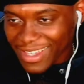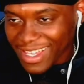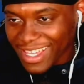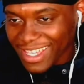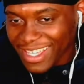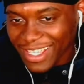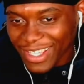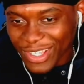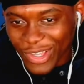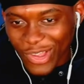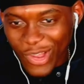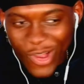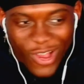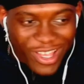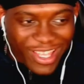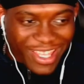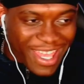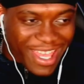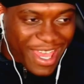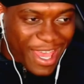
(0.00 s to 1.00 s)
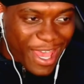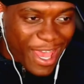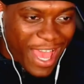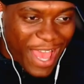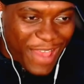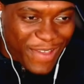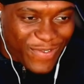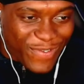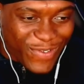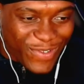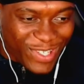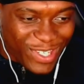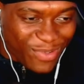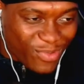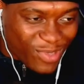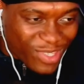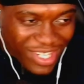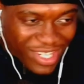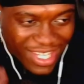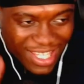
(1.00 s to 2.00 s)
He's hot, yeah. I thought she
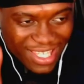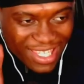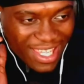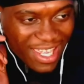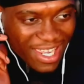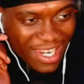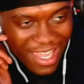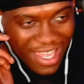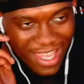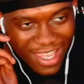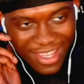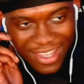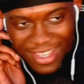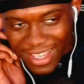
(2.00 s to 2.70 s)
was gonna say that.